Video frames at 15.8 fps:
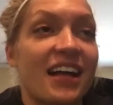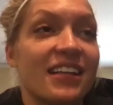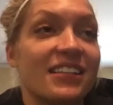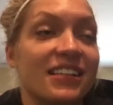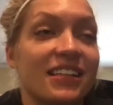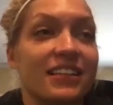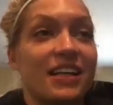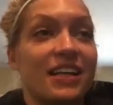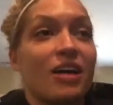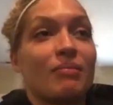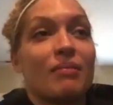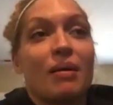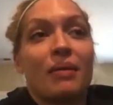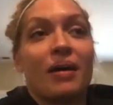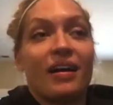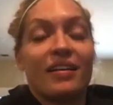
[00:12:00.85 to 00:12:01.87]
sticks out in my
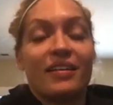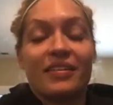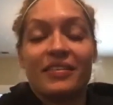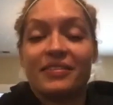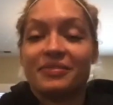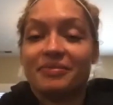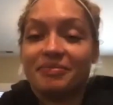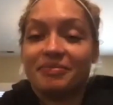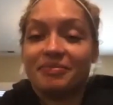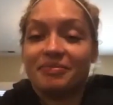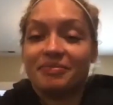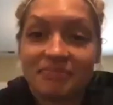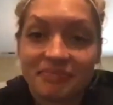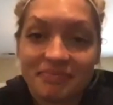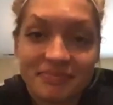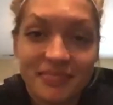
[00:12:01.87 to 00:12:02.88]
mind.
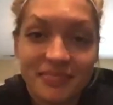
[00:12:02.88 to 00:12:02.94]
Yeah.